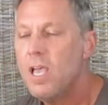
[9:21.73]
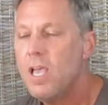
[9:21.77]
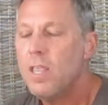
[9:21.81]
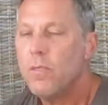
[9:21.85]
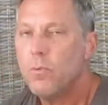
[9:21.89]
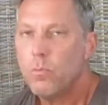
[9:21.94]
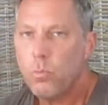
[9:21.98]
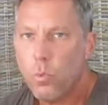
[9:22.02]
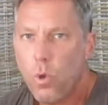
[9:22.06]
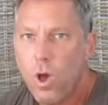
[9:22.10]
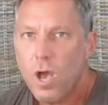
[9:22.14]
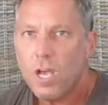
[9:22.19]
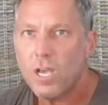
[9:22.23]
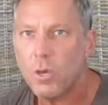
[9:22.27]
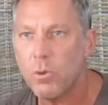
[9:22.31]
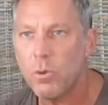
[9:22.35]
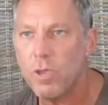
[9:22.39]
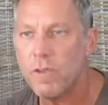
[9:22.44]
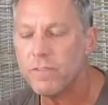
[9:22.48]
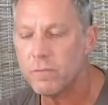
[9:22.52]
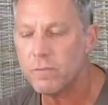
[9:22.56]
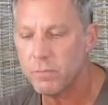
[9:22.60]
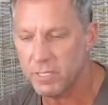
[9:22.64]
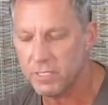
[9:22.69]
Walk
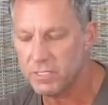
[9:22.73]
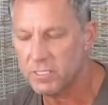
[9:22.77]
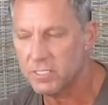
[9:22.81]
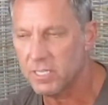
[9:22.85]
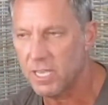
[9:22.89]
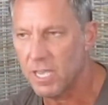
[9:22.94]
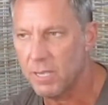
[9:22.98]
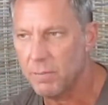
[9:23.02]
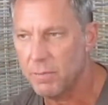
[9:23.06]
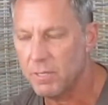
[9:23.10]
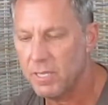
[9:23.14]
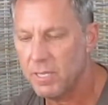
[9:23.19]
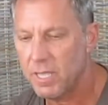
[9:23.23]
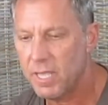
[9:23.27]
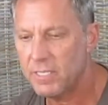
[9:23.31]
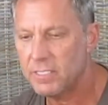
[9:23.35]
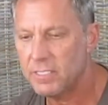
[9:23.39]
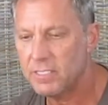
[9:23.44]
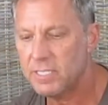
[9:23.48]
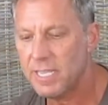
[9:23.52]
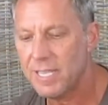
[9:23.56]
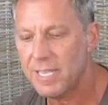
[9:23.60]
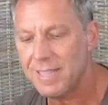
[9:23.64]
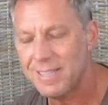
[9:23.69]
away from the assignment and
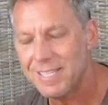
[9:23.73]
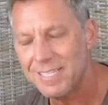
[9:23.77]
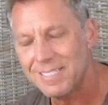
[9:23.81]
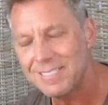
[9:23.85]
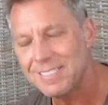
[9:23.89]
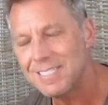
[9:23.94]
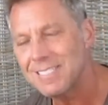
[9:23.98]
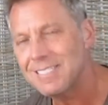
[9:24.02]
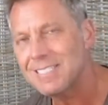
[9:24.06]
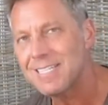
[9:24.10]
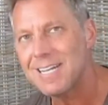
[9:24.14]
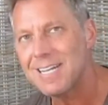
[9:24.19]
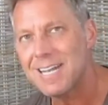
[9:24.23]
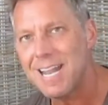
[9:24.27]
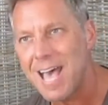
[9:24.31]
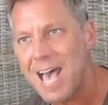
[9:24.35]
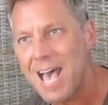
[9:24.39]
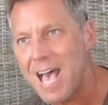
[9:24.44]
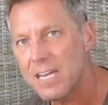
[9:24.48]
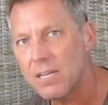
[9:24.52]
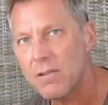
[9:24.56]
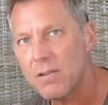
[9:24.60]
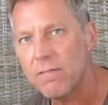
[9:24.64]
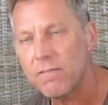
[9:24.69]
say, This is
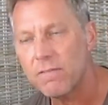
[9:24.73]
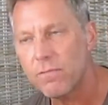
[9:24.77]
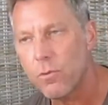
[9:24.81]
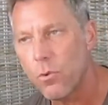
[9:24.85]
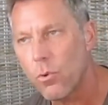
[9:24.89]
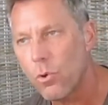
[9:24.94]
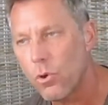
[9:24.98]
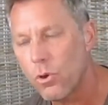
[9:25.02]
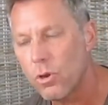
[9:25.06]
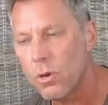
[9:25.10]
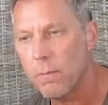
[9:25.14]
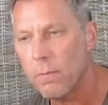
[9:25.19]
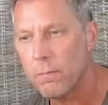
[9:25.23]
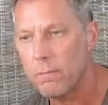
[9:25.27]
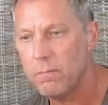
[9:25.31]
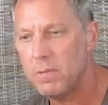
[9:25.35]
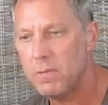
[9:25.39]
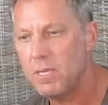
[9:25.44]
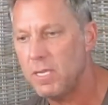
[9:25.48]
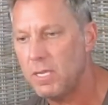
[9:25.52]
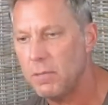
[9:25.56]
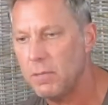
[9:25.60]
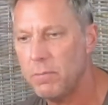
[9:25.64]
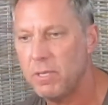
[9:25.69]
not for
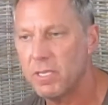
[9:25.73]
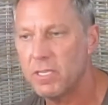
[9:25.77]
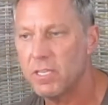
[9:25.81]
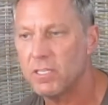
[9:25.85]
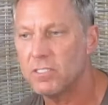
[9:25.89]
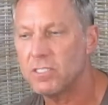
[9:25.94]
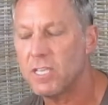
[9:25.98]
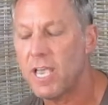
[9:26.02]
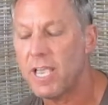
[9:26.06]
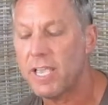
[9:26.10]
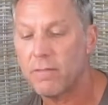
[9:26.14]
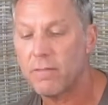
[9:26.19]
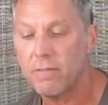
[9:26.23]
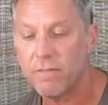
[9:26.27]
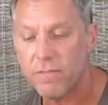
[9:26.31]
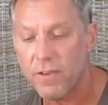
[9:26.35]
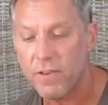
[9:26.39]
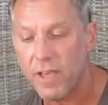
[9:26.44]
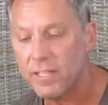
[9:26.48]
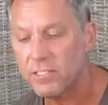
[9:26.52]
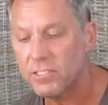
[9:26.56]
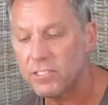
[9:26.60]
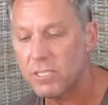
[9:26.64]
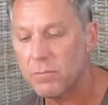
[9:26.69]
me because I can
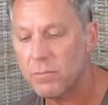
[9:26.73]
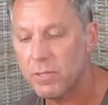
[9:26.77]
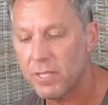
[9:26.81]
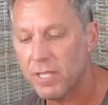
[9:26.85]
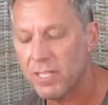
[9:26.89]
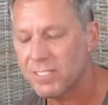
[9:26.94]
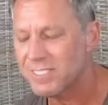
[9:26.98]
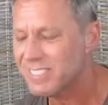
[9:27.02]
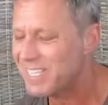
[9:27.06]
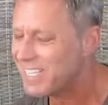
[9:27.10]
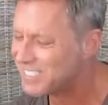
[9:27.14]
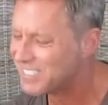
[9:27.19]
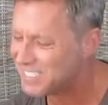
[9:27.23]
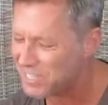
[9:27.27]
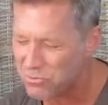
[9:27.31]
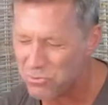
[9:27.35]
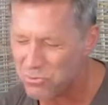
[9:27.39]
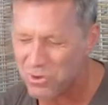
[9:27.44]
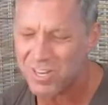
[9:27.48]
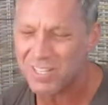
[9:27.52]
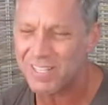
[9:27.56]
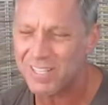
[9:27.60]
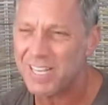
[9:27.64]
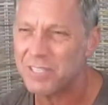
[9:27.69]
find something else. Yes, I
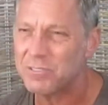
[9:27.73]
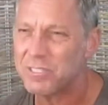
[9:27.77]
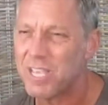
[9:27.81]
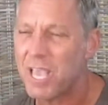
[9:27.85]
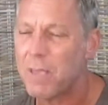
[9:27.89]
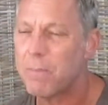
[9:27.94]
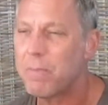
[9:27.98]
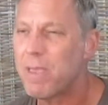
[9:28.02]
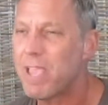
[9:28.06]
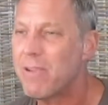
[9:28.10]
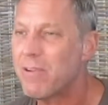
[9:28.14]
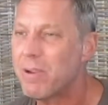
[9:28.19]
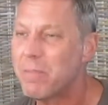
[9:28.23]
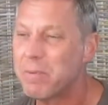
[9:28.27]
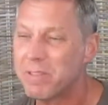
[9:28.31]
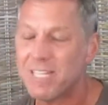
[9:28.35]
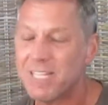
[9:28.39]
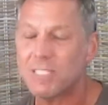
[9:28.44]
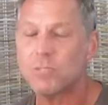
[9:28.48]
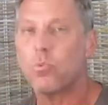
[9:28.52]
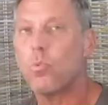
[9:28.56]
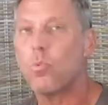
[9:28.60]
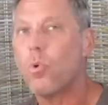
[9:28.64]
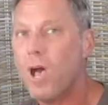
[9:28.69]
wanted that high pay rate, but
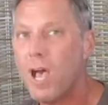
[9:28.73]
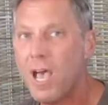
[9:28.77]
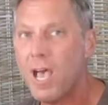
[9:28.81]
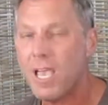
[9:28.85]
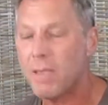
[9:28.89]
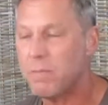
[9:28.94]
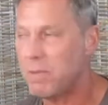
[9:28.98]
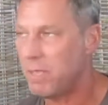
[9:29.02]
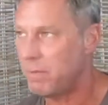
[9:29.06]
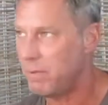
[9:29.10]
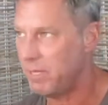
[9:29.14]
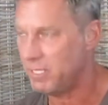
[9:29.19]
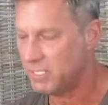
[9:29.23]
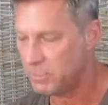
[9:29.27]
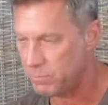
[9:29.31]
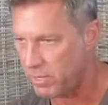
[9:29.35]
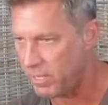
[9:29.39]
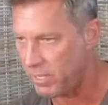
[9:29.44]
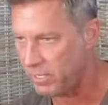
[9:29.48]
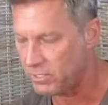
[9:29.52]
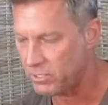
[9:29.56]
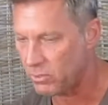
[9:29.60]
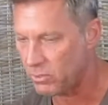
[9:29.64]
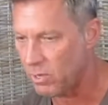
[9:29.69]
that's why maybe it's
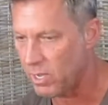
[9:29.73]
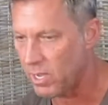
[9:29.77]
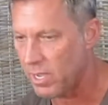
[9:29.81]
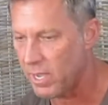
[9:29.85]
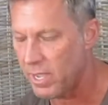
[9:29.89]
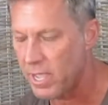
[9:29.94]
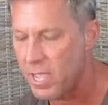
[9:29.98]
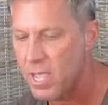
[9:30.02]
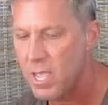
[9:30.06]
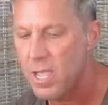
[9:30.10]
paying so high